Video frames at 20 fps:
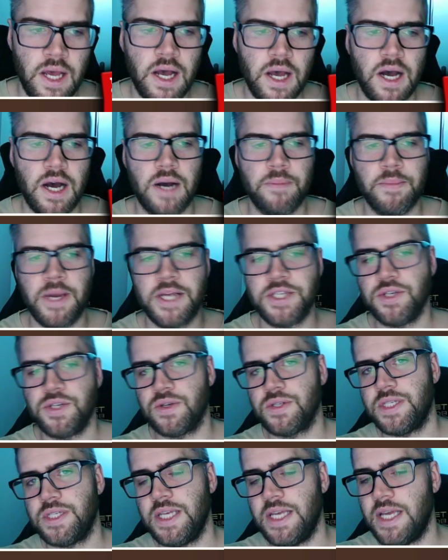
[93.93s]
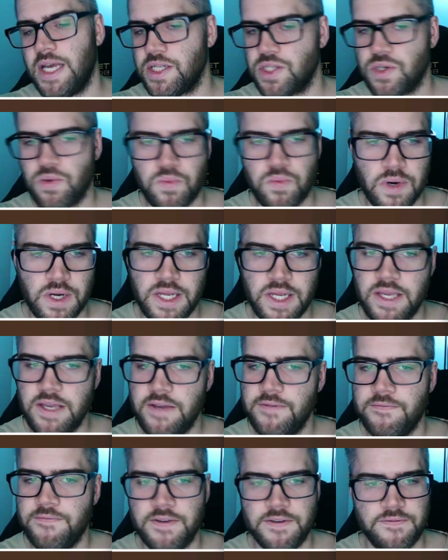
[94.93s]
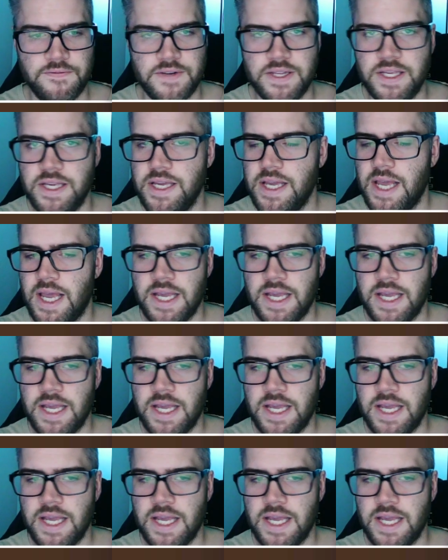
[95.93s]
As you can see at 20, 50,